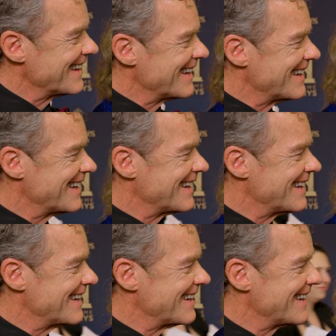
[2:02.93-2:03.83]

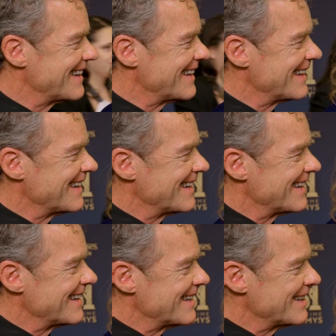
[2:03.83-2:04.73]

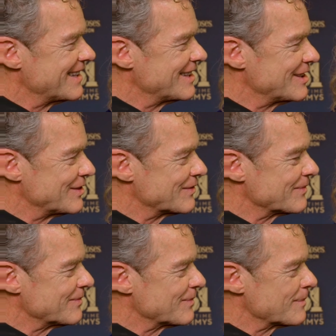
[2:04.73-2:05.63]

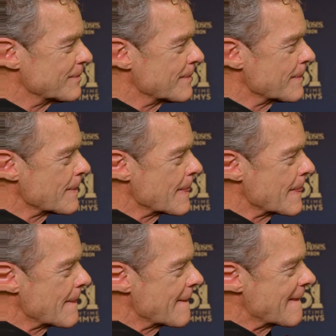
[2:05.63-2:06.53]

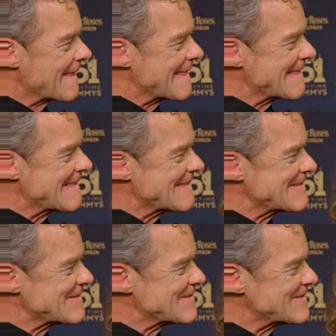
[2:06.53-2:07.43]

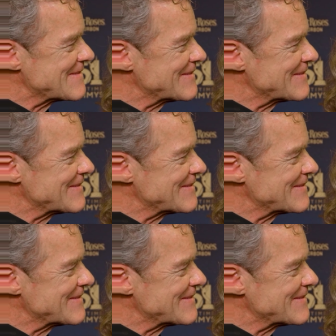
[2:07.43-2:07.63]
The person shown says nothing.